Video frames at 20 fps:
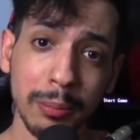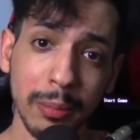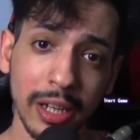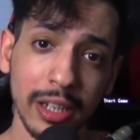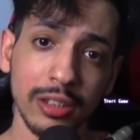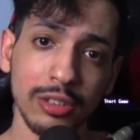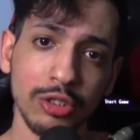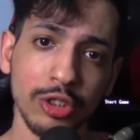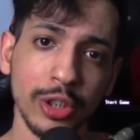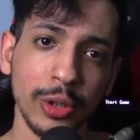
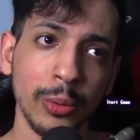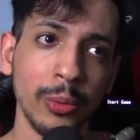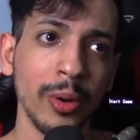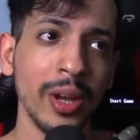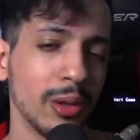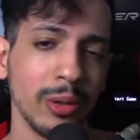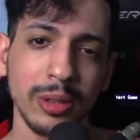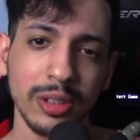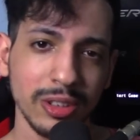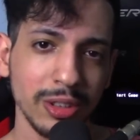mind you,
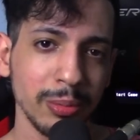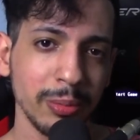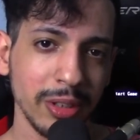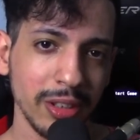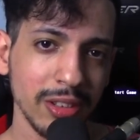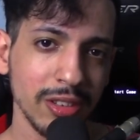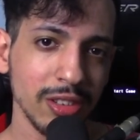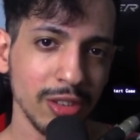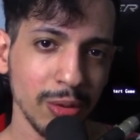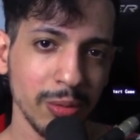only to be
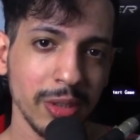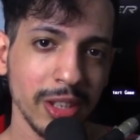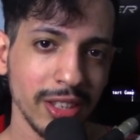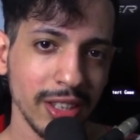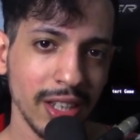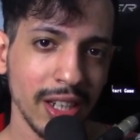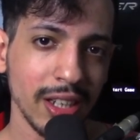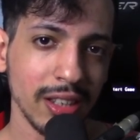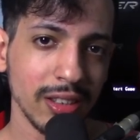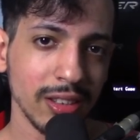consumed at
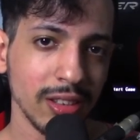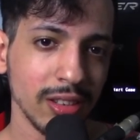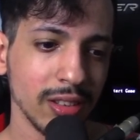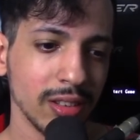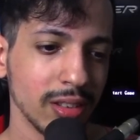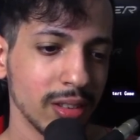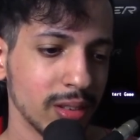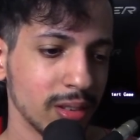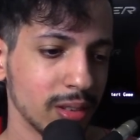the end.